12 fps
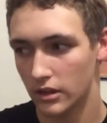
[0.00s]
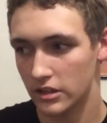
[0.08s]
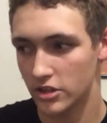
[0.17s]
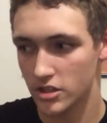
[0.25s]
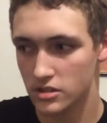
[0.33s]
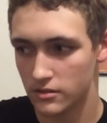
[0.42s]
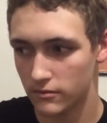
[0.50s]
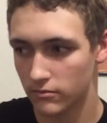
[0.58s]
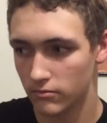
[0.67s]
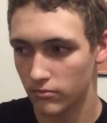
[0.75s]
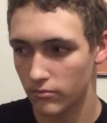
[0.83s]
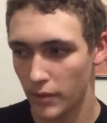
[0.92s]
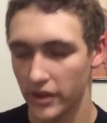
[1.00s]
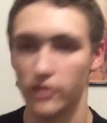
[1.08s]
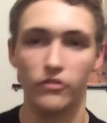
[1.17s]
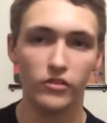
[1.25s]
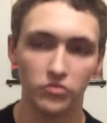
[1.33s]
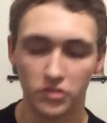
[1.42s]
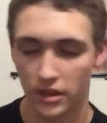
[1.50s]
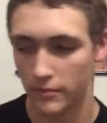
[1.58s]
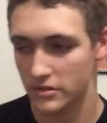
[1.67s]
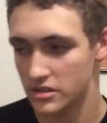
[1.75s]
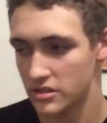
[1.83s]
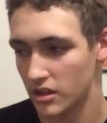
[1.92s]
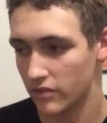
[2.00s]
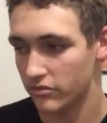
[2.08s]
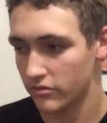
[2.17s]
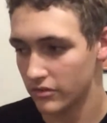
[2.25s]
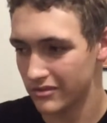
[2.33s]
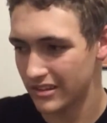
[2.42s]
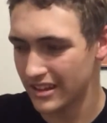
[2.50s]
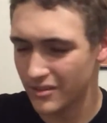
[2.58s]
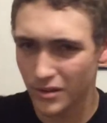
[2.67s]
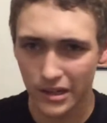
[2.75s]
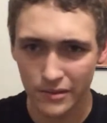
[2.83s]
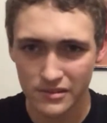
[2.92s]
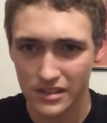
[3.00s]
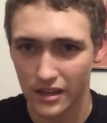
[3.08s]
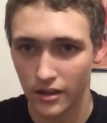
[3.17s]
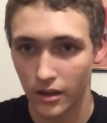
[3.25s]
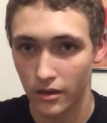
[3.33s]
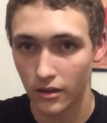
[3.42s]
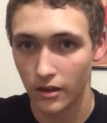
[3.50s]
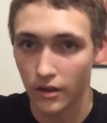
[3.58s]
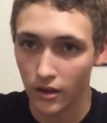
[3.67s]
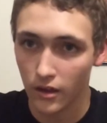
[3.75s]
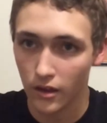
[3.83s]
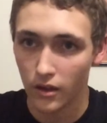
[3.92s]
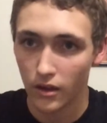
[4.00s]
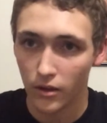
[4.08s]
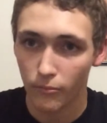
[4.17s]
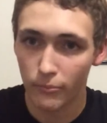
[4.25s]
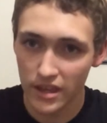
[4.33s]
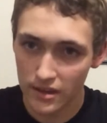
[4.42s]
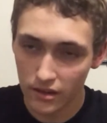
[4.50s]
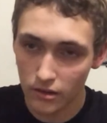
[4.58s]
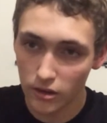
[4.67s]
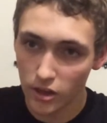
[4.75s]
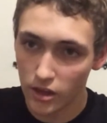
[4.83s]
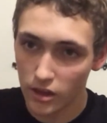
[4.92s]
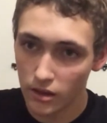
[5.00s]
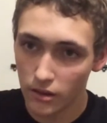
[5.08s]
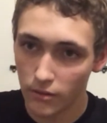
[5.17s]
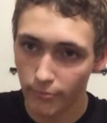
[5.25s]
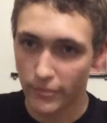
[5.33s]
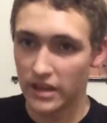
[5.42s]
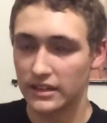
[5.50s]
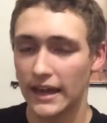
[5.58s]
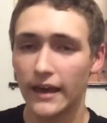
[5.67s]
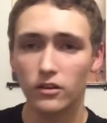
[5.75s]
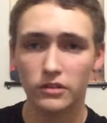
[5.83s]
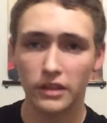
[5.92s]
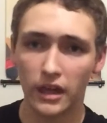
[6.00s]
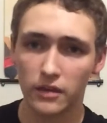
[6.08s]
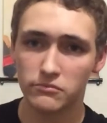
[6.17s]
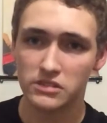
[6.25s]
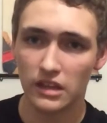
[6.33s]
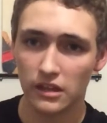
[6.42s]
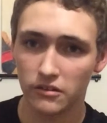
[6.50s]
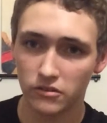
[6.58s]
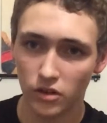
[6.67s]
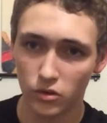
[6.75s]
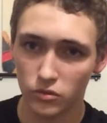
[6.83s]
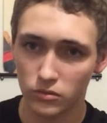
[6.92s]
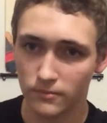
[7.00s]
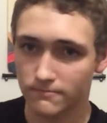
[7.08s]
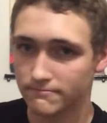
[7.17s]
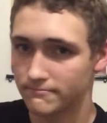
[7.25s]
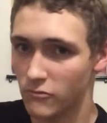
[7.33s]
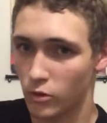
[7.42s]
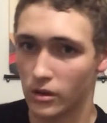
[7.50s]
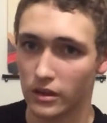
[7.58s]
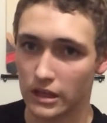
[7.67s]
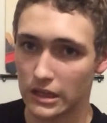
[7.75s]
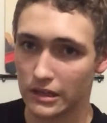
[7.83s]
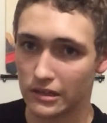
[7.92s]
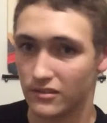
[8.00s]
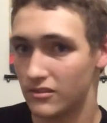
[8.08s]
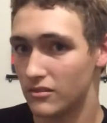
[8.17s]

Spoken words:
just make you feel for them and stuff. You get what I'm saying? Big title games, they don't really